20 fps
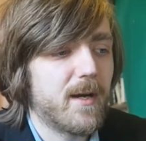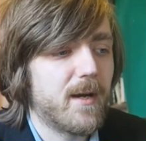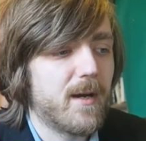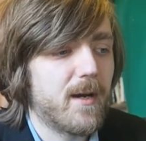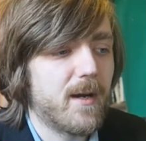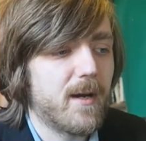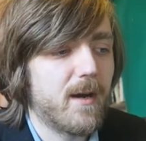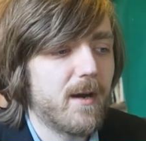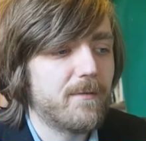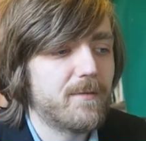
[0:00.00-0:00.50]
I,
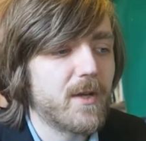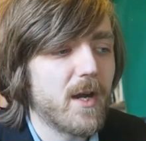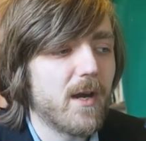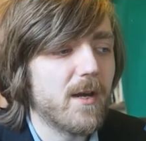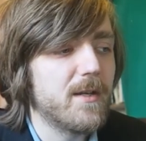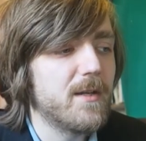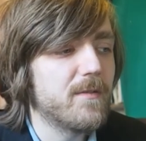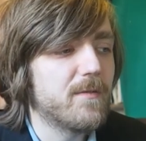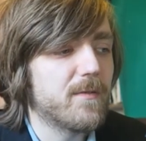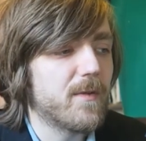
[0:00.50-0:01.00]
I've
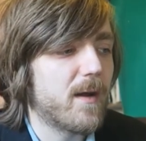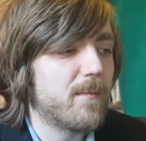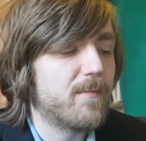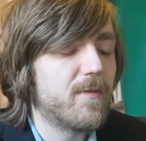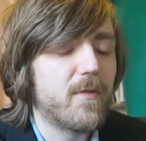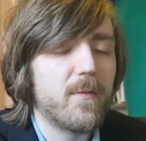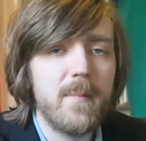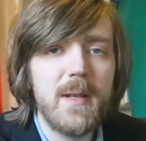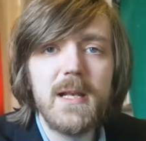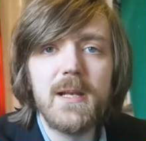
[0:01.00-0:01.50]
kind of,
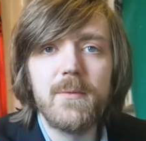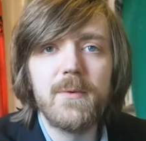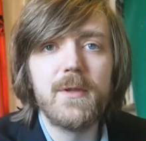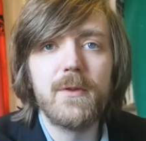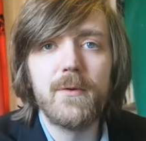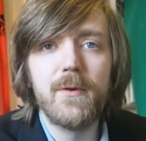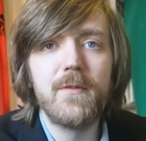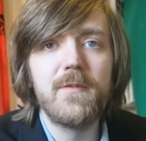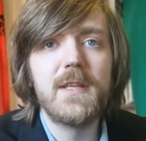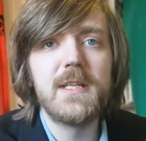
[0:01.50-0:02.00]
I'm familiar
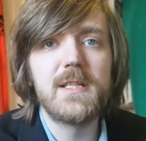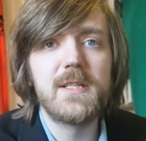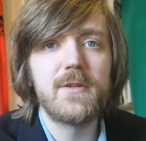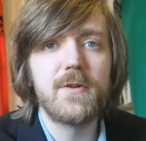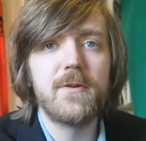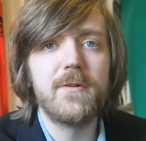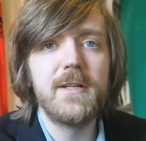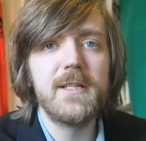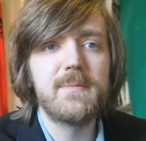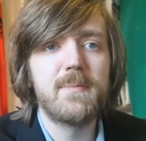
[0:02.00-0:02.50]
with all of these
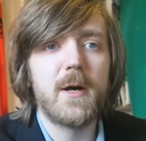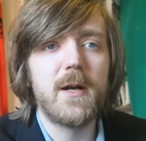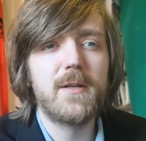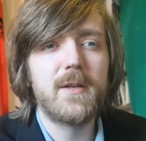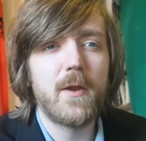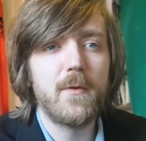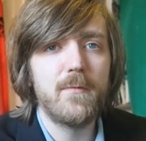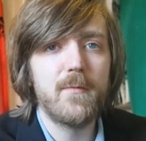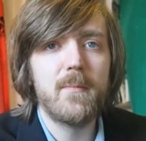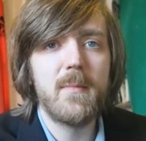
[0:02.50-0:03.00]
stories, but
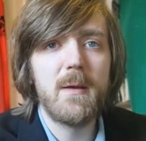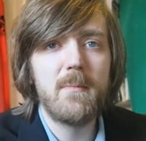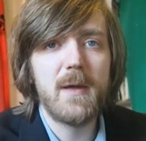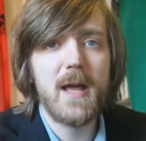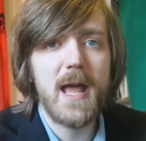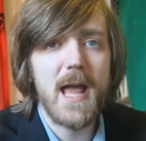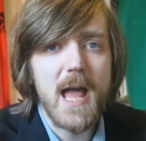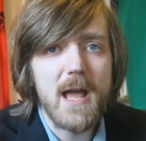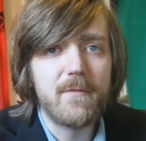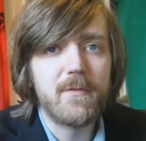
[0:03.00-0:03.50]
I don't
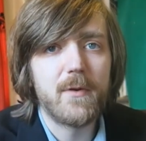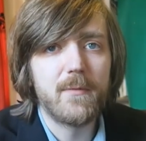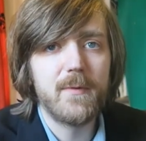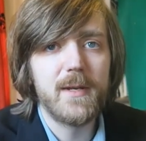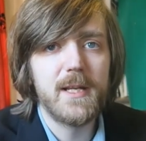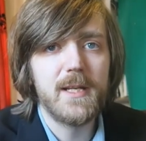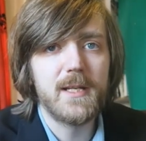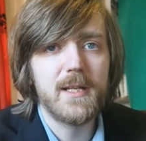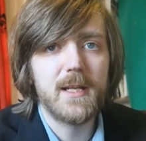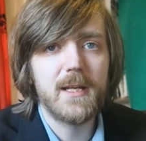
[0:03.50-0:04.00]
remember ever
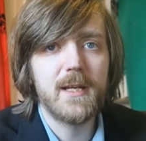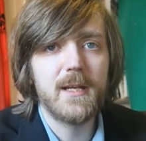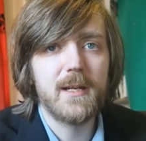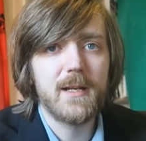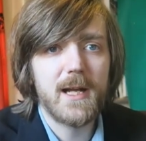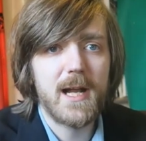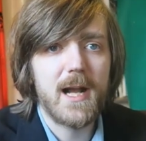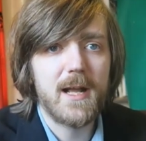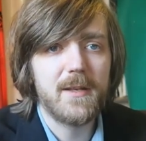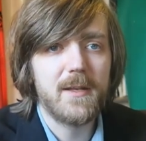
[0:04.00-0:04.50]

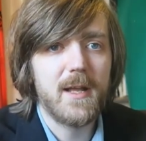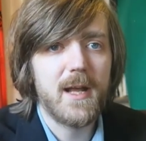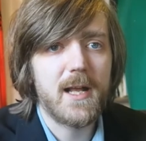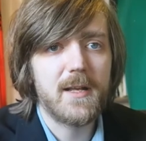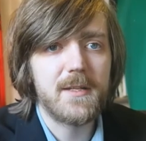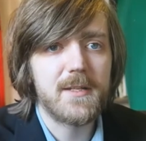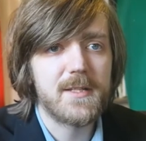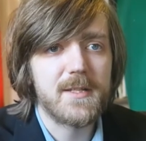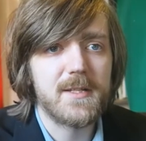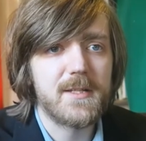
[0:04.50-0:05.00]
reading Han-
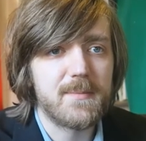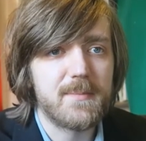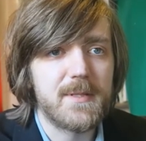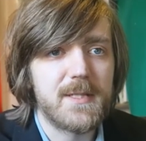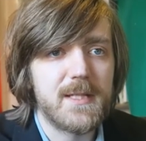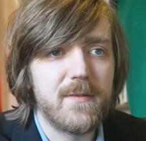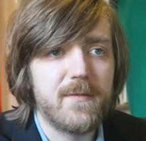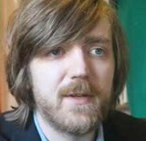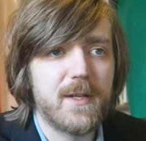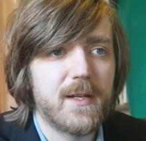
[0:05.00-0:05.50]
Andersen
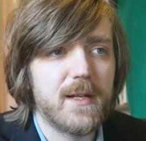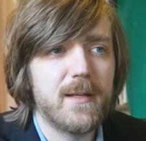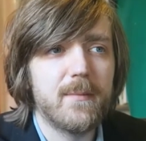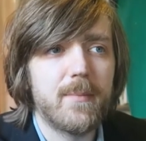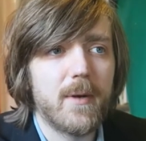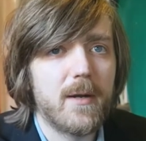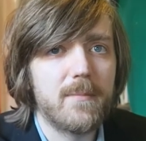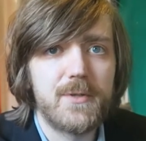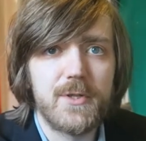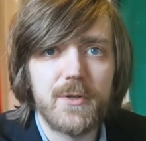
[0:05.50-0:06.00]
specifically,
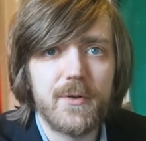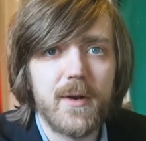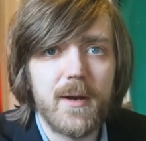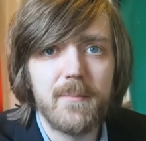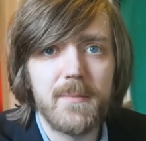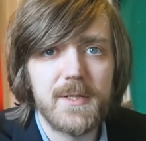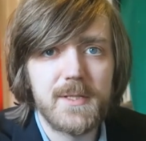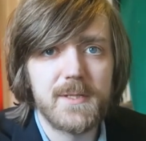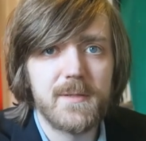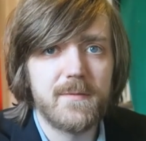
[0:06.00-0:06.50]
but I'm sure
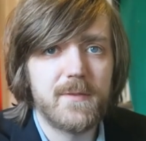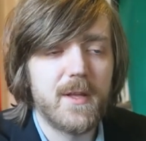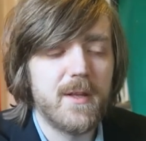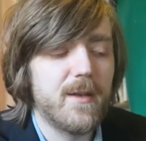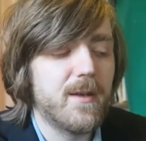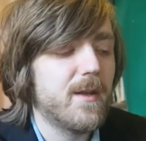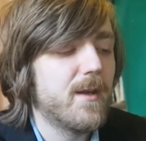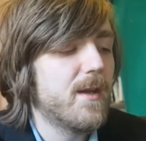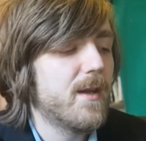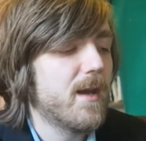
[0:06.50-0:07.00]
I must have
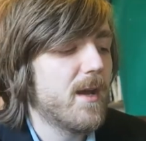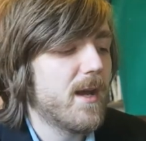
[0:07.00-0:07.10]
done.